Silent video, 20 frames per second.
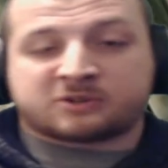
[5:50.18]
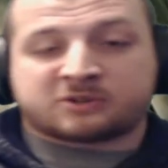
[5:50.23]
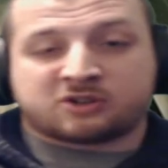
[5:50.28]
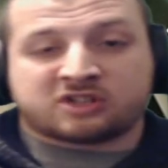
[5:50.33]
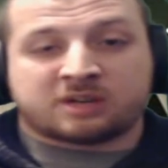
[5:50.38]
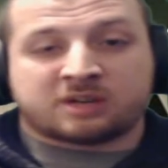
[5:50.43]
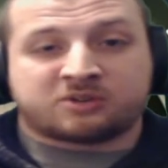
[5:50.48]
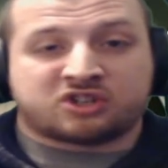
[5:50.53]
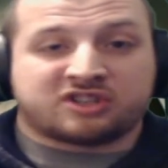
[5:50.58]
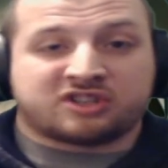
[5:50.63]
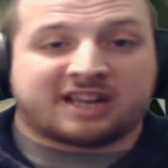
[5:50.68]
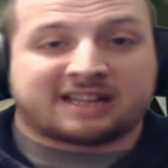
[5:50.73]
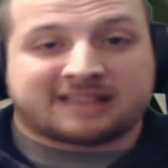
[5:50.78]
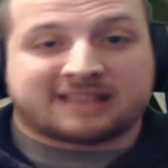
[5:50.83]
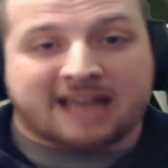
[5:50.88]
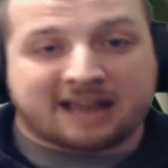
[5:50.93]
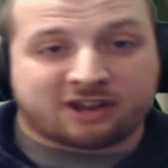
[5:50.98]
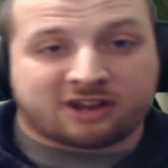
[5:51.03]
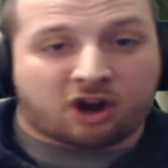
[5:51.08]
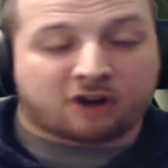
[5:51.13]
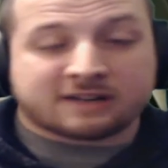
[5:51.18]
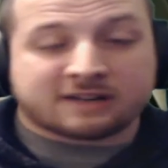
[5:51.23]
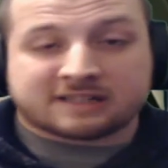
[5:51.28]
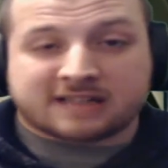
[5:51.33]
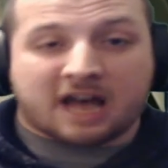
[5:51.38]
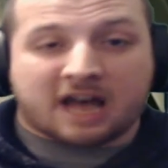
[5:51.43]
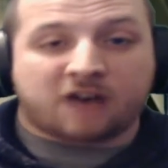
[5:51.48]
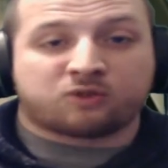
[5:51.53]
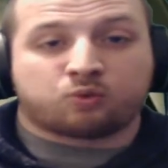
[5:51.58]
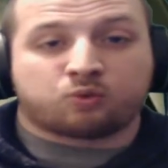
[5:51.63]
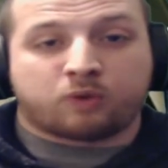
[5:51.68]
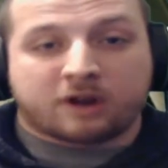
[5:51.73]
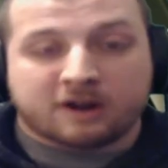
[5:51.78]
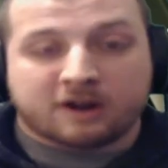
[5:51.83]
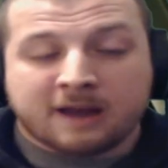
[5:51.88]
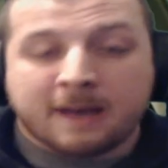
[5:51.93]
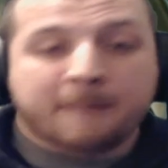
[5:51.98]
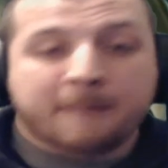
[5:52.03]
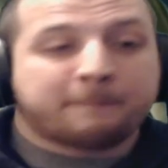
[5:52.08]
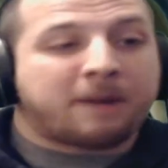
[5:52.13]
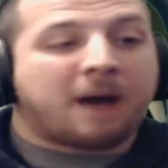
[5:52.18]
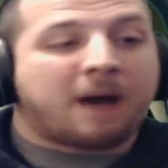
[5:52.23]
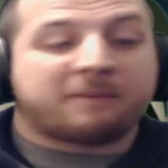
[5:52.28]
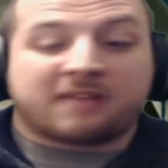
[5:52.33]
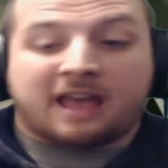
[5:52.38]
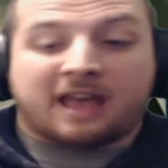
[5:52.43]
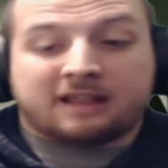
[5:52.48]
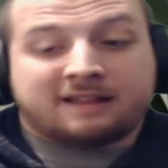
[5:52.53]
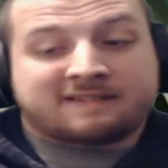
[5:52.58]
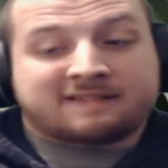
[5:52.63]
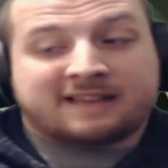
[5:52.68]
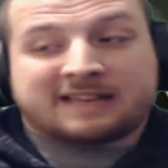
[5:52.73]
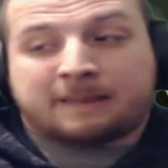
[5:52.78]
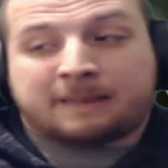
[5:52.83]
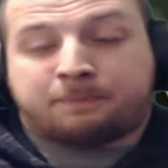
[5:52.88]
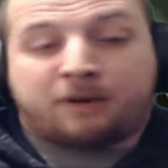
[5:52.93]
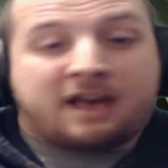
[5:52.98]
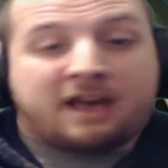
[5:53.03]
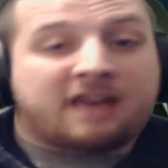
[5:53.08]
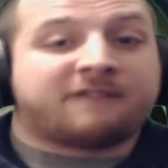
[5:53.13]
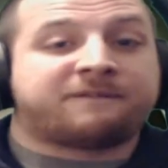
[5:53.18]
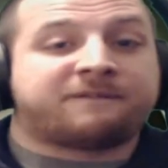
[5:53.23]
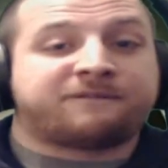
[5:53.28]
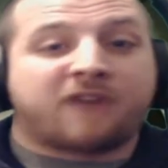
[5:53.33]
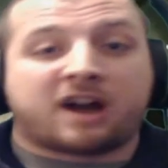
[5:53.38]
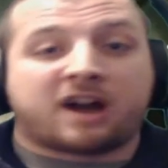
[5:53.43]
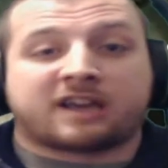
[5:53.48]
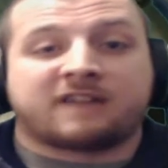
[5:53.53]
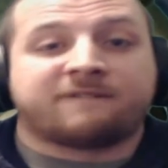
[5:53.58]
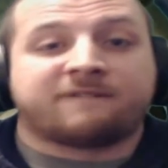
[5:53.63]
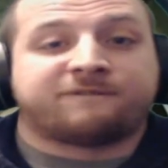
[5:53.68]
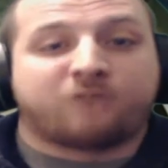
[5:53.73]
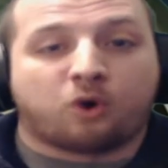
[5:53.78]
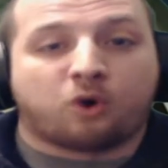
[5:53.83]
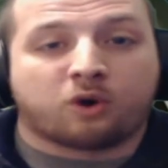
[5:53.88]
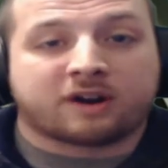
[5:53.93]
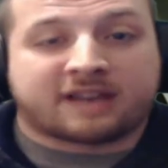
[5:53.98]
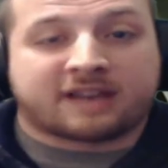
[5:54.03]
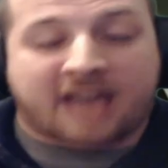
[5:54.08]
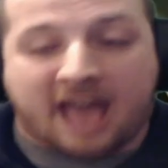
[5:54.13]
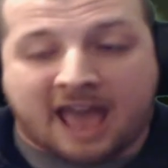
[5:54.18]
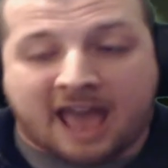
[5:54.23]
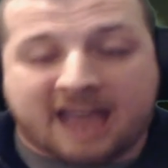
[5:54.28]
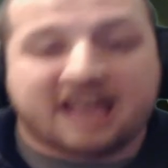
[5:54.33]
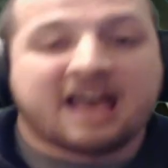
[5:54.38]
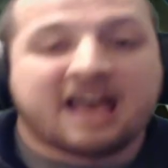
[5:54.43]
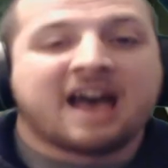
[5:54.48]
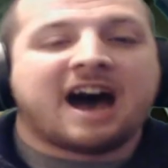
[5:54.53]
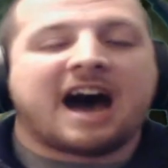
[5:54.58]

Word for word: or some shit like that. The art is weird, but I'm, at least I to play it in fucking 4K.